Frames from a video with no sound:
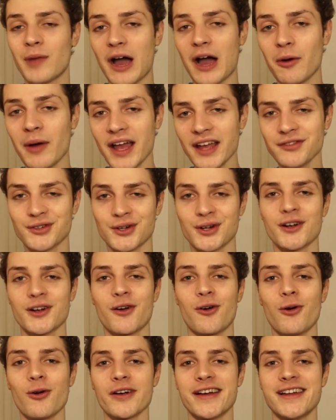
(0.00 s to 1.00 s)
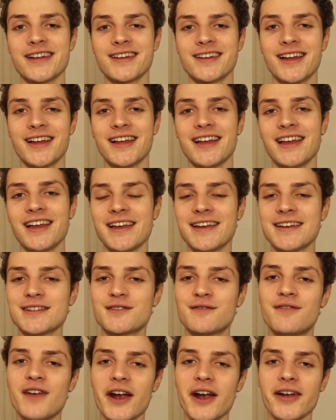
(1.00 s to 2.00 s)
However, Corrin
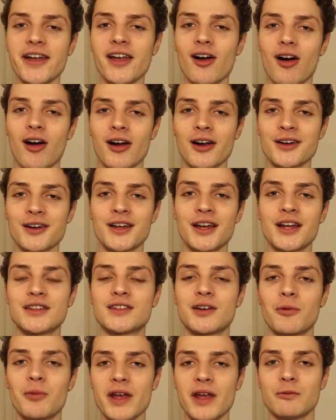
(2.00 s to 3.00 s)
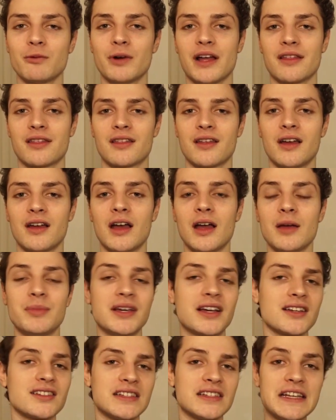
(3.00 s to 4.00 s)
is very hard to win with.
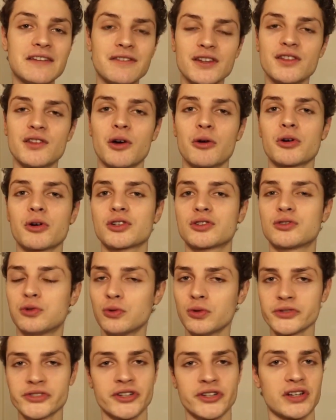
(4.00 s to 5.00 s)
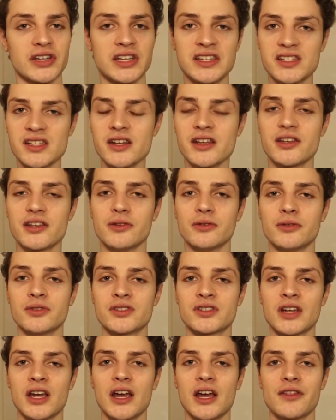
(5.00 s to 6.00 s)
Because even though her tools are easy to
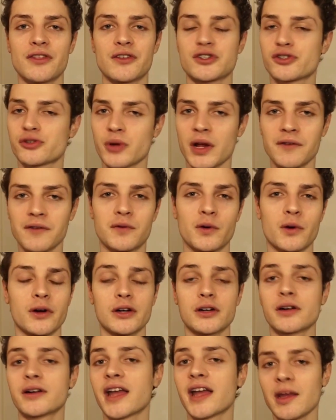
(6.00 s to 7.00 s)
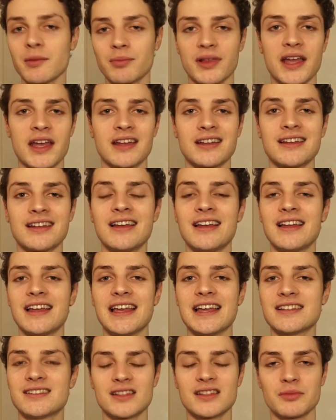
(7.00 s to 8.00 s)
use, they're straightforward, her game plan
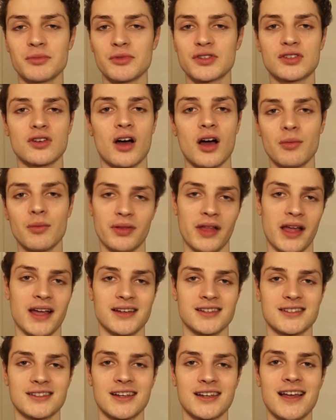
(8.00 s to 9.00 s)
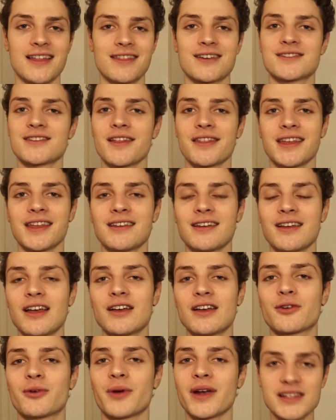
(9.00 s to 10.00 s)
isn't the most complex, there's nothing
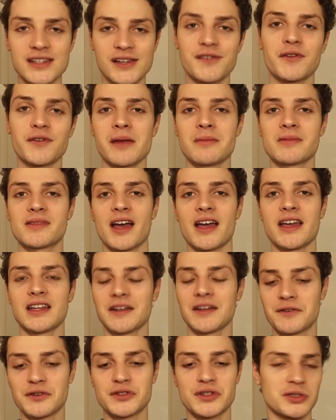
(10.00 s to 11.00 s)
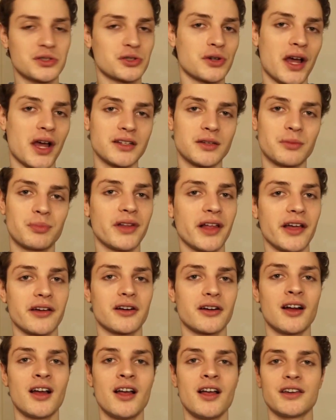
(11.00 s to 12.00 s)
crazy frame tight if you're just trying to play
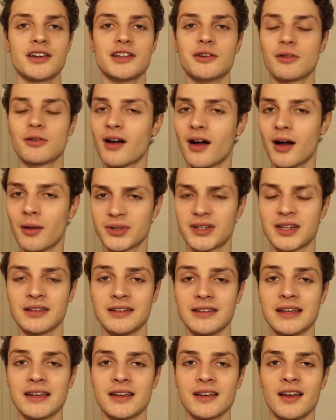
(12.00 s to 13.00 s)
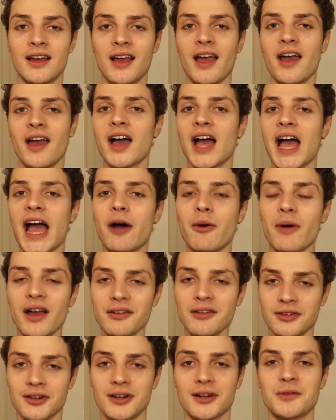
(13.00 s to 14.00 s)
her, you know, competently.
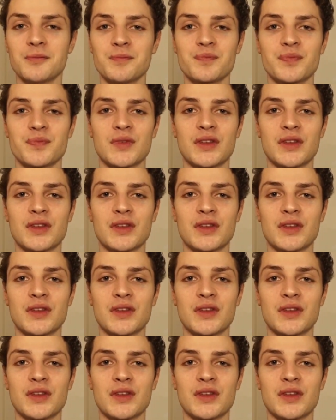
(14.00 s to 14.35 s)
However,